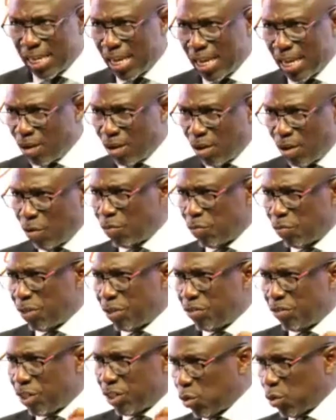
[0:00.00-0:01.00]
of the
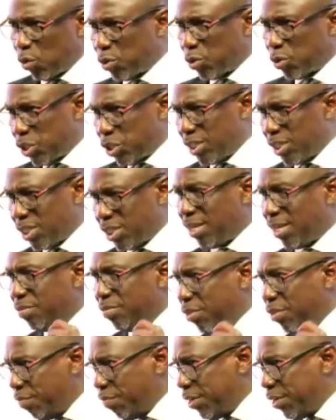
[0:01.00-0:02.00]
resources and
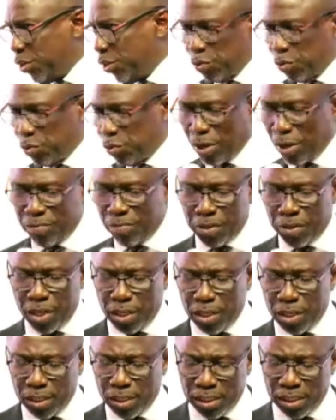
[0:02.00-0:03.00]
revenues we have earned
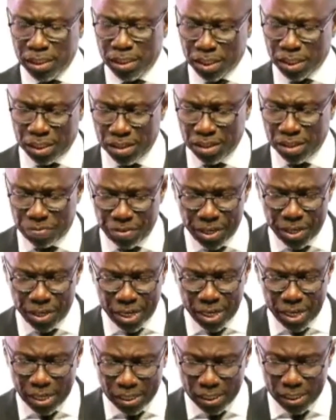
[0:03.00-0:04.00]
in 63
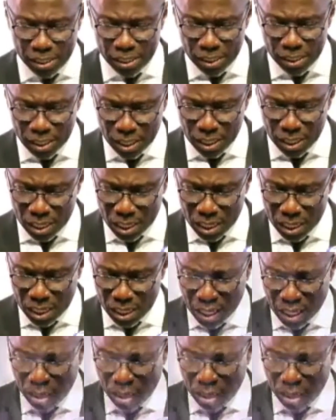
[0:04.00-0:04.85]
years, we are